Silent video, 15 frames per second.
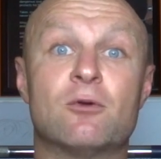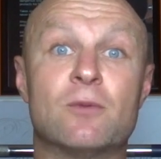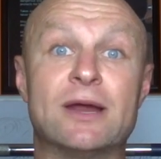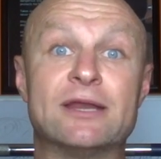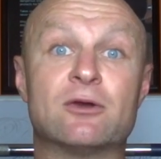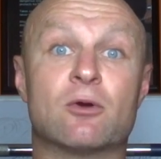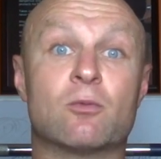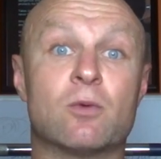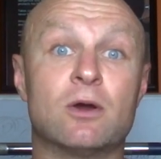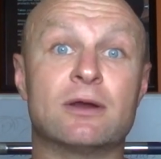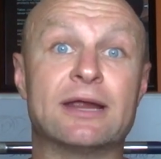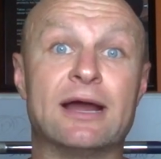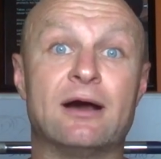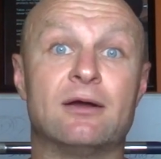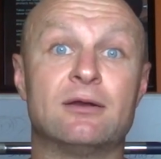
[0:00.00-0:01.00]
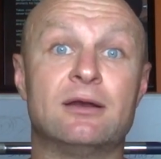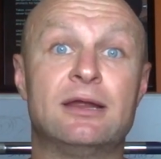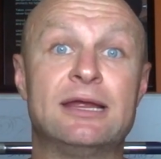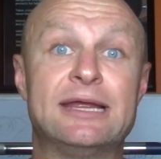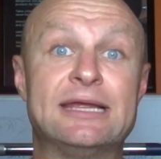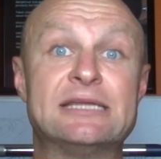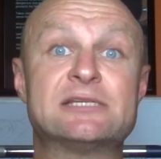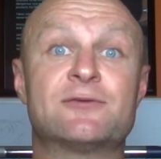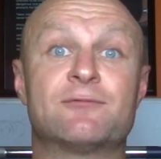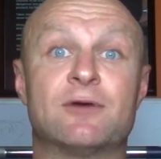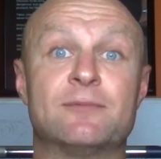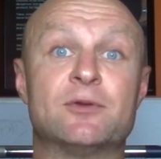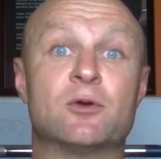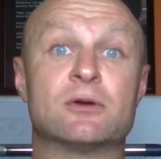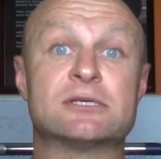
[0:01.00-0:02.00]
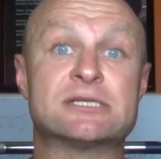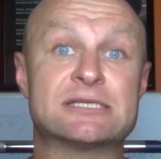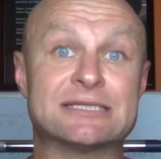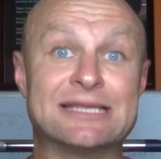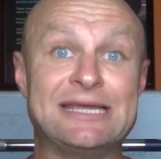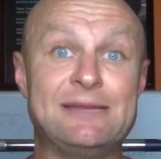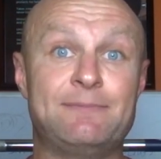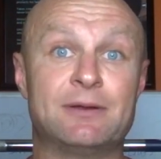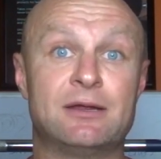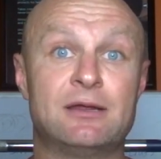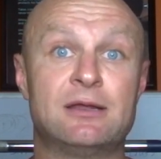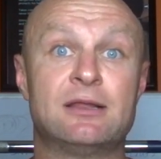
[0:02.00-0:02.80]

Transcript: away your workout is from your sleep,